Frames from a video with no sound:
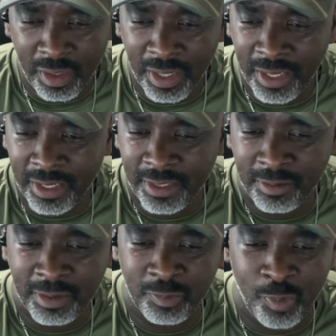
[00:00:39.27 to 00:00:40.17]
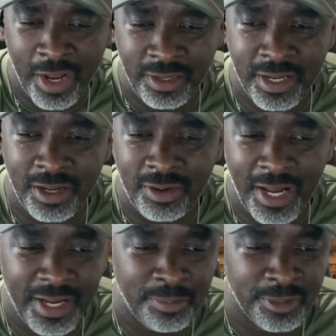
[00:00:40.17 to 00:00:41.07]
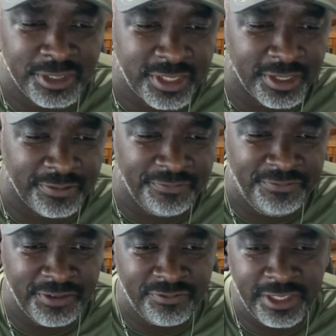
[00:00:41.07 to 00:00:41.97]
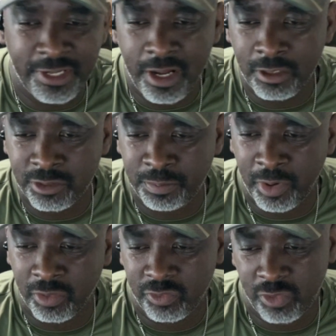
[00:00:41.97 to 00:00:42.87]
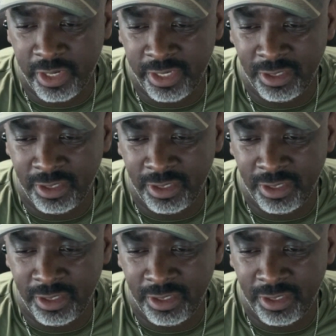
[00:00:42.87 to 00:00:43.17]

And right now I am risking fifty dollars per trade.